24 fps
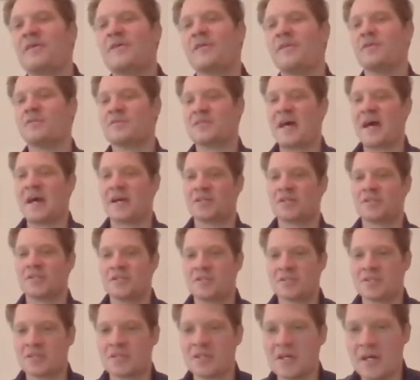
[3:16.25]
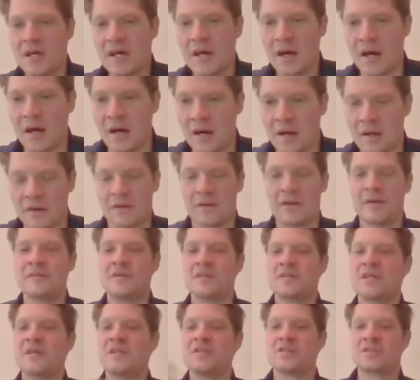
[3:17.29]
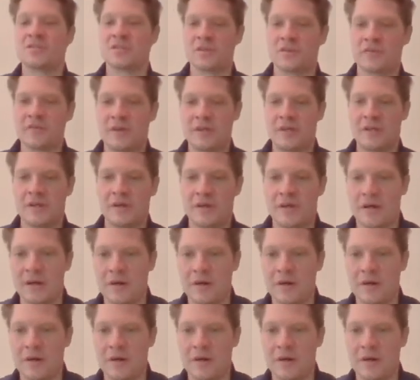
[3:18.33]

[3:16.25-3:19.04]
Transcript: those actions, or it is serving